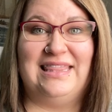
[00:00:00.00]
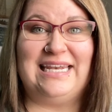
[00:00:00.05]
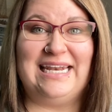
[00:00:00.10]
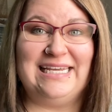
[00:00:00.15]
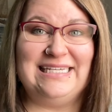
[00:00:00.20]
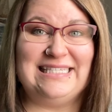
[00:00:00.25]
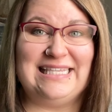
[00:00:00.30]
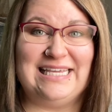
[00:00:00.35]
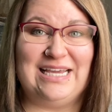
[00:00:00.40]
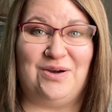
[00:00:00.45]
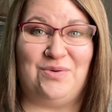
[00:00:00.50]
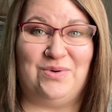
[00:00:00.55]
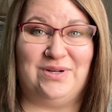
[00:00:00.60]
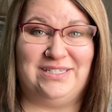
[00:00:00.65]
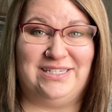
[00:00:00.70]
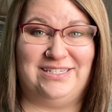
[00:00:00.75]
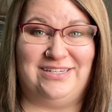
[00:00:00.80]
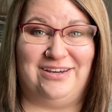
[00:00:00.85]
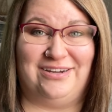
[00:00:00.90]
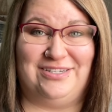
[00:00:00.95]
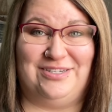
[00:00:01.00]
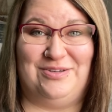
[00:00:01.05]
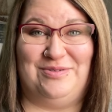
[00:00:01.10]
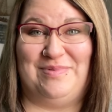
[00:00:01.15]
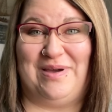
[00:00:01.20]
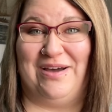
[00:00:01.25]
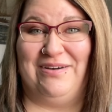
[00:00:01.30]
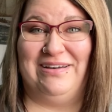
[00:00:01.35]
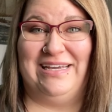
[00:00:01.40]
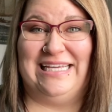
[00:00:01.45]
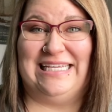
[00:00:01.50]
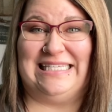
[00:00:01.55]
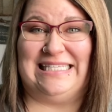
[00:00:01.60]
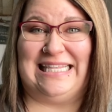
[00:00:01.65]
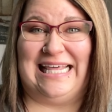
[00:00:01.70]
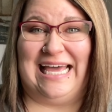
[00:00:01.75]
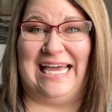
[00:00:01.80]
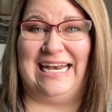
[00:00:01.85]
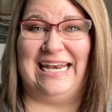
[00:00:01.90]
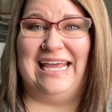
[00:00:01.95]
next thing I want to talk to you about is
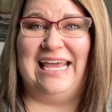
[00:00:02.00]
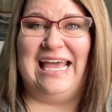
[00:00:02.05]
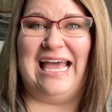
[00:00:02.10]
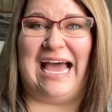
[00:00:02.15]
that